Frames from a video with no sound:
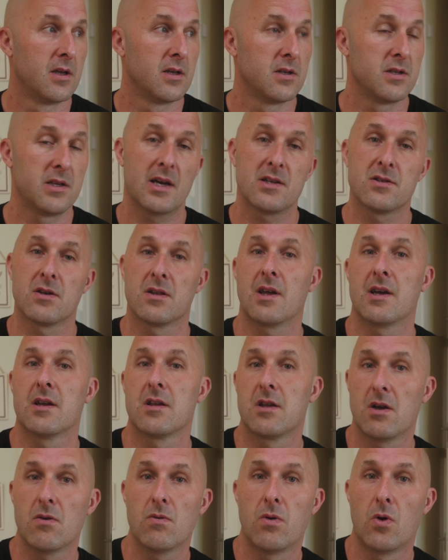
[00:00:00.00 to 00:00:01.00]
Yeah, so thank
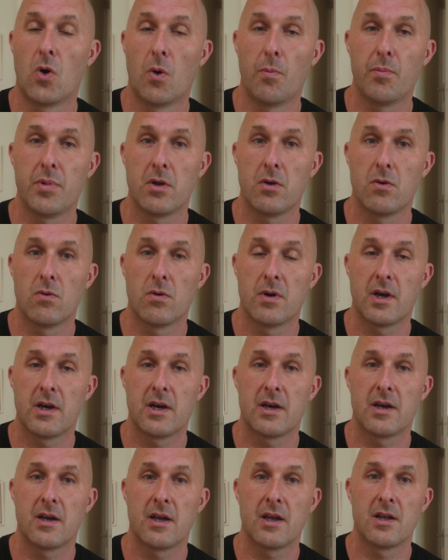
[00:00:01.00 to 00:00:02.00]
you. Hope you
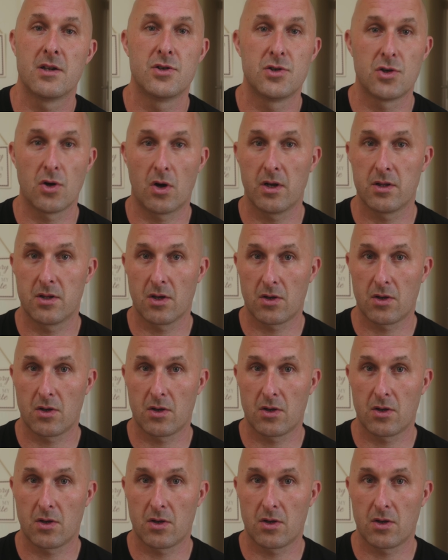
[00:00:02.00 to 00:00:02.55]
enjoyed the